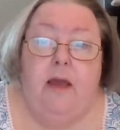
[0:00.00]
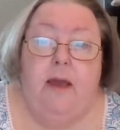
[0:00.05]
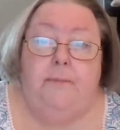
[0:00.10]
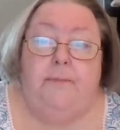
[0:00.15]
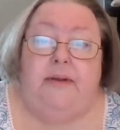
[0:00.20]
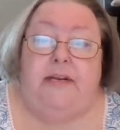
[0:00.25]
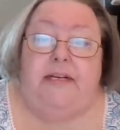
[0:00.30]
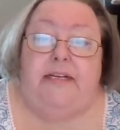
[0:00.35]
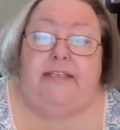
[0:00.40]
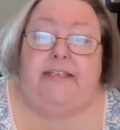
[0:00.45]

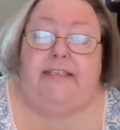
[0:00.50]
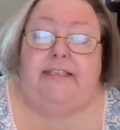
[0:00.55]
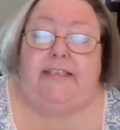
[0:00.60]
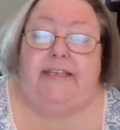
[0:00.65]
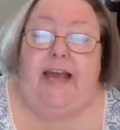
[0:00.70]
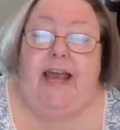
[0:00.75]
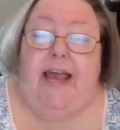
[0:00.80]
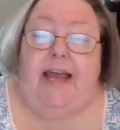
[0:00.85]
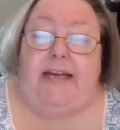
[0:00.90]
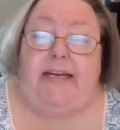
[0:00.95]
but
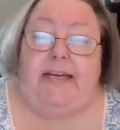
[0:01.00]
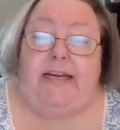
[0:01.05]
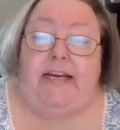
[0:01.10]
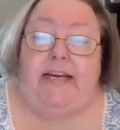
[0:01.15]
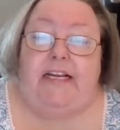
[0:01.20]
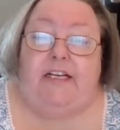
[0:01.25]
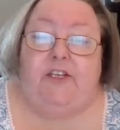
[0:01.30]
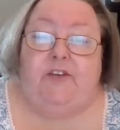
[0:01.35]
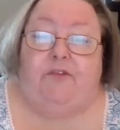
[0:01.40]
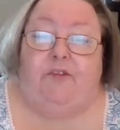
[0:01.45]
instead,
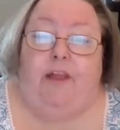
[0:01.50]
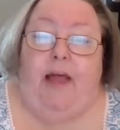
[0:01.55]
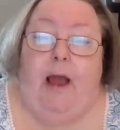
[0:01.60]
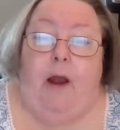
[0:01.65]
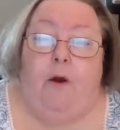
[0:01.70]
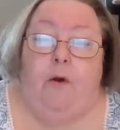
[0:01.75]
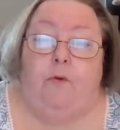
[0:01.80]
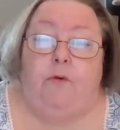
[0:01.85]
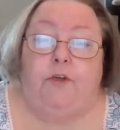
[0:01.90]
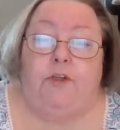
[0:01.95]
each
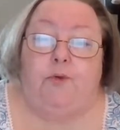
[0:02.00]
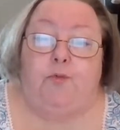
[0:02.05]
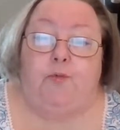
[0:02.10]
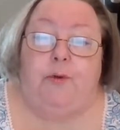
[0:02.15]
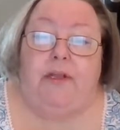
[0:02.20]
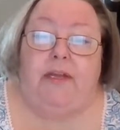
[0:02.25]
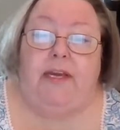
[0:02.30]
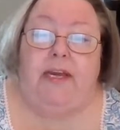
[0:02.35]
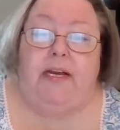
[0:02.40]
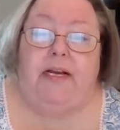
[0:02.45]
flower was
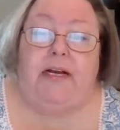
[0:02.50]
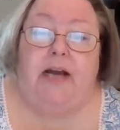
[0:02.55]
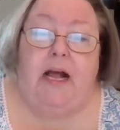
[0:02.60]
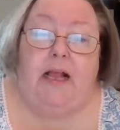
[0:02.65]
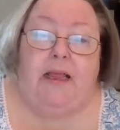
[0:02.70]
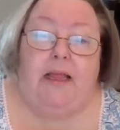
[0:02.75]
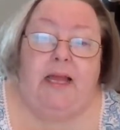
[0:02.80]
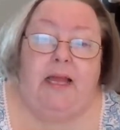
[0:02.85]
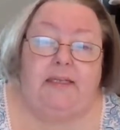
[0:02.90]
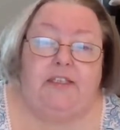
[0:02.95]
really a
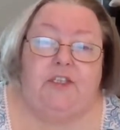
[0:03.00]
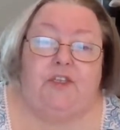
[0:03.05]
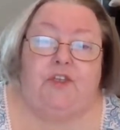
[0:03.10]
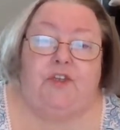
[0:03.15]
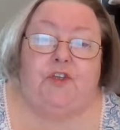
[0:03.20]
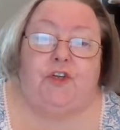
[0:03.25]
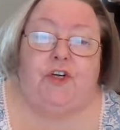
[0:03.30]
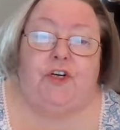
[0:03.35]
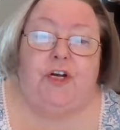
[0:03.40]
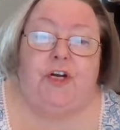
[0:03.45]

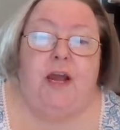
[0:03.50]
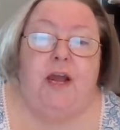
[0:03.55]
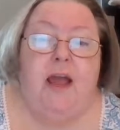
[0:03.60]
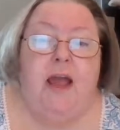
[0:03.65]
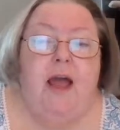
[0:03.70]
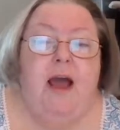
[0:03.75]
cluster